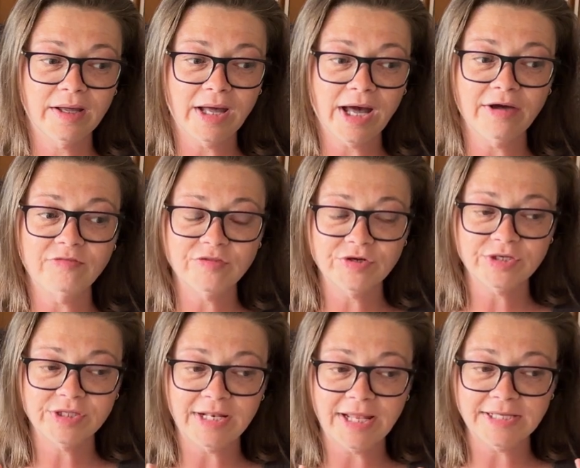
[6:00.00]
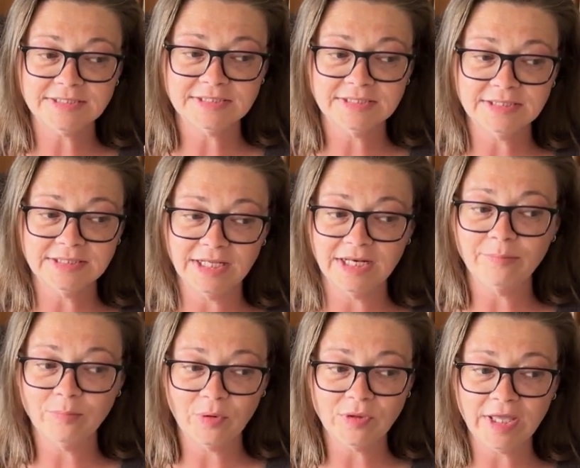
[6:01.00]
after the last knitting
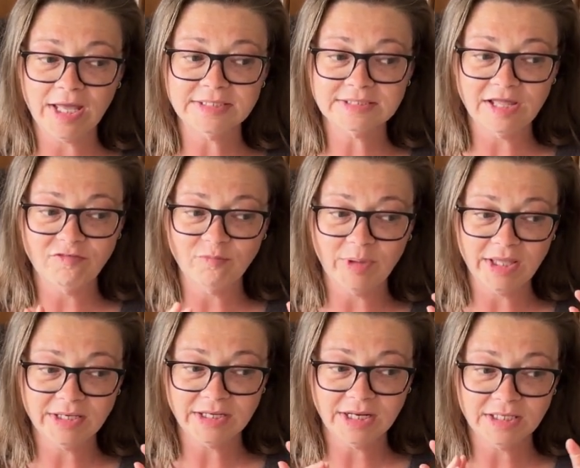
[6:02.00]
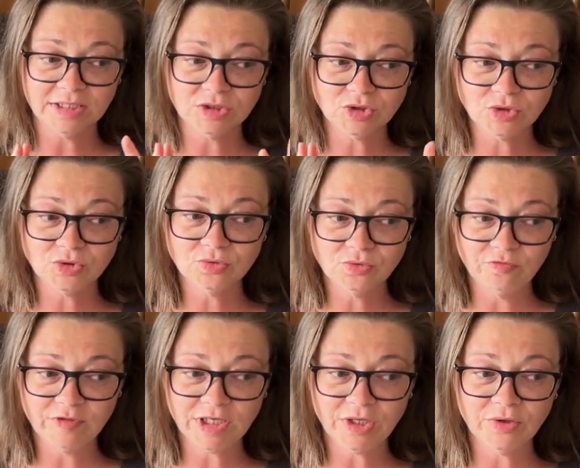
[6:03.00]
podcast, I've made another 2
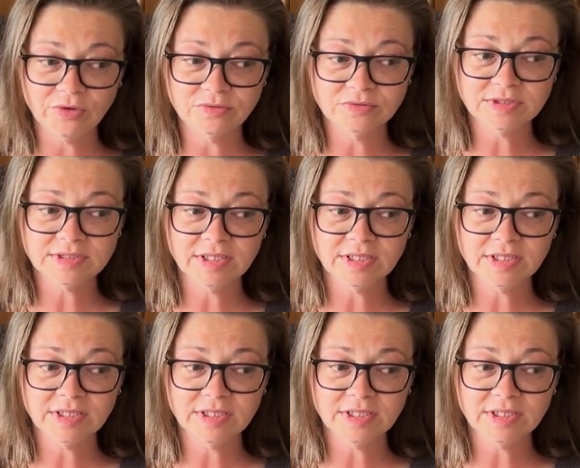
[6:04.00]
videos.